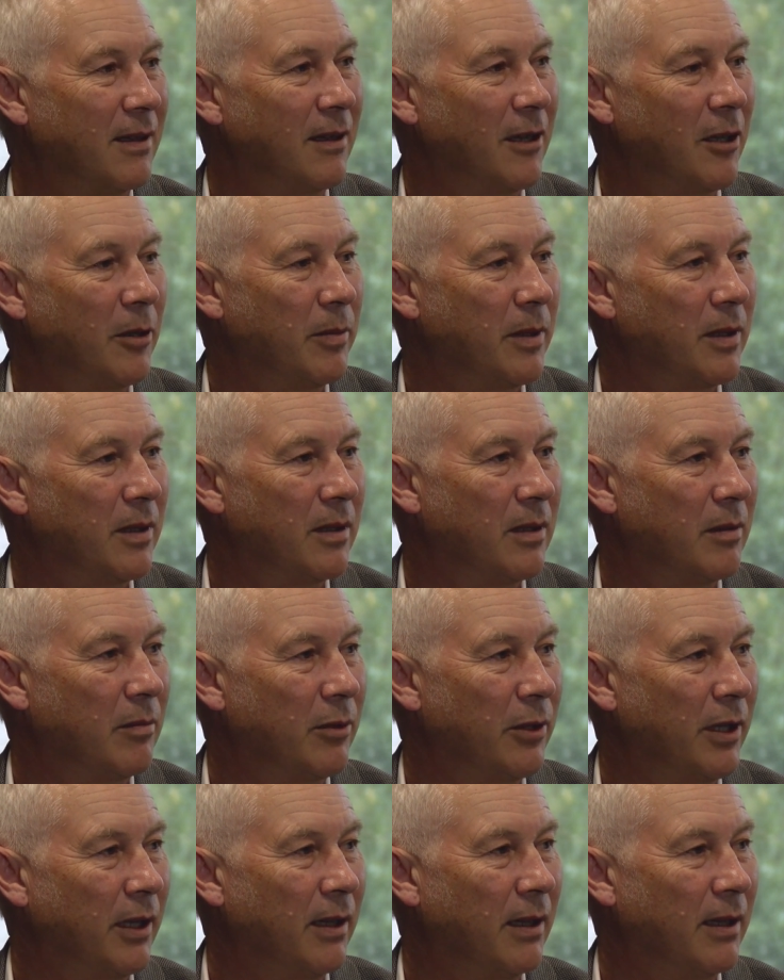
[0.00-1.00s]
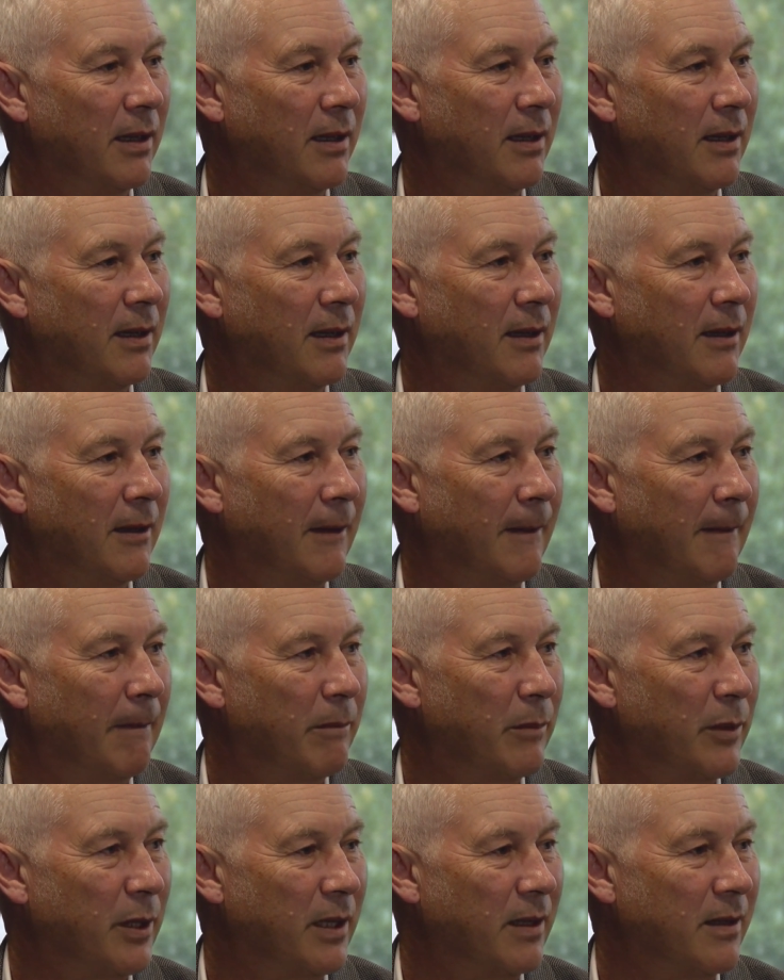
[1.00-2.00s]
open to bring
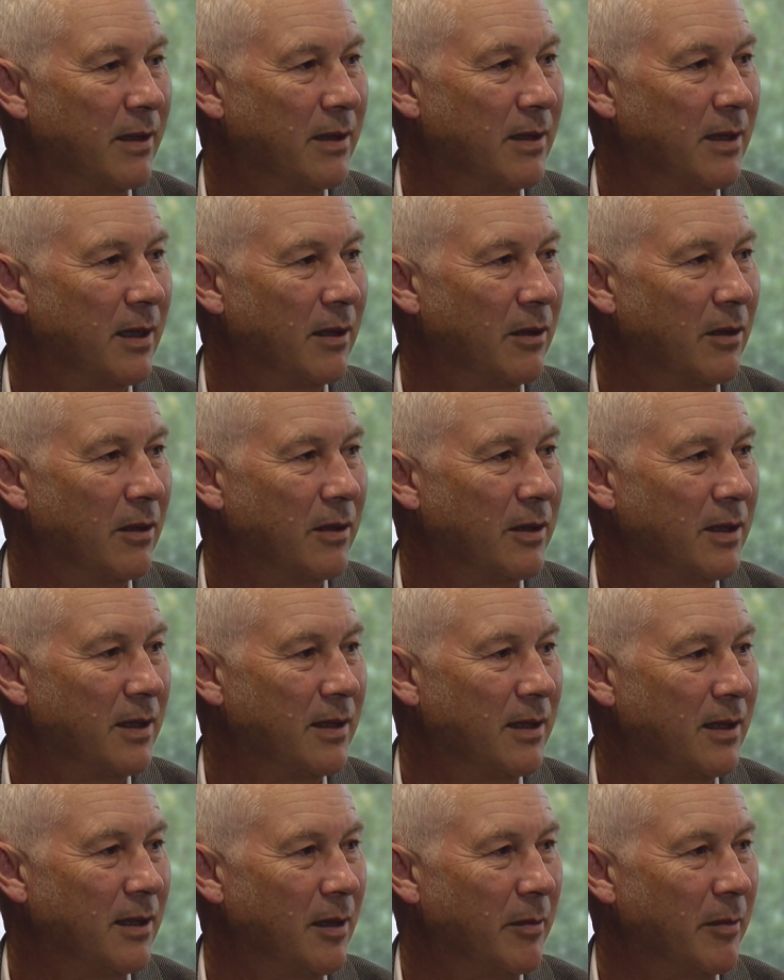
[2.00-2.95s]
this technologies in.